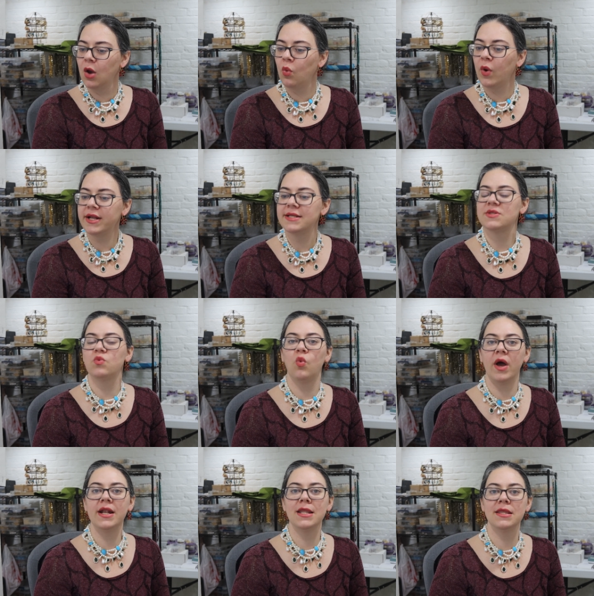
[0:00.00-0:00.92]
What is
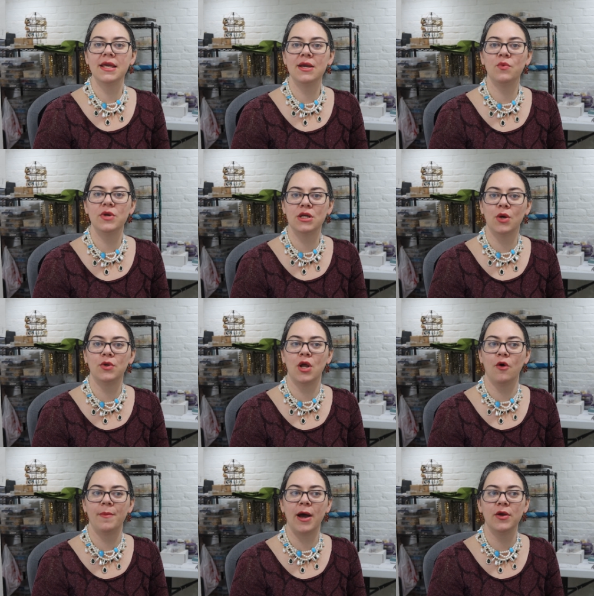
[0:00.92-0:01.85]
one thing we don't
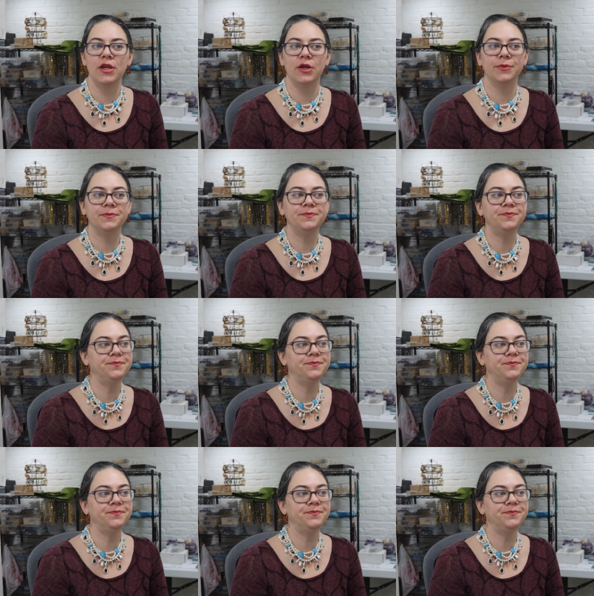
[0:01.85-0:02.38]
know about you?